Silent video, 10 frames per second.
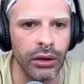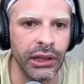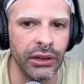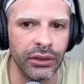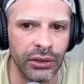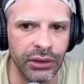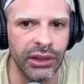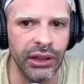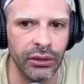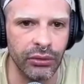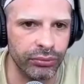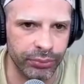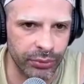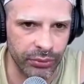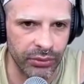the
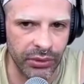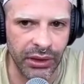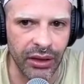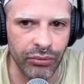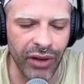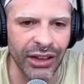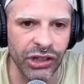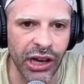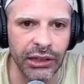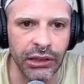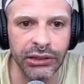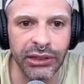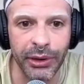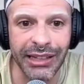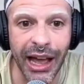Russia in
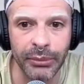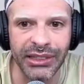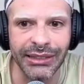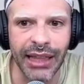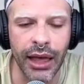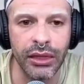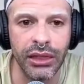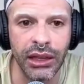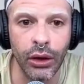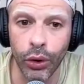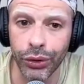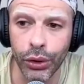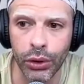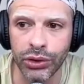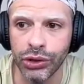contemporary times is that the
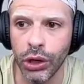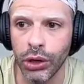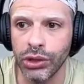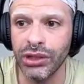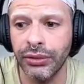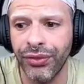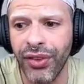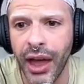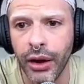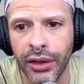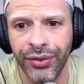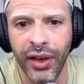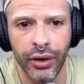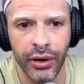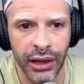Orthodox Church is very,
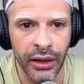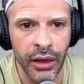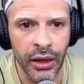very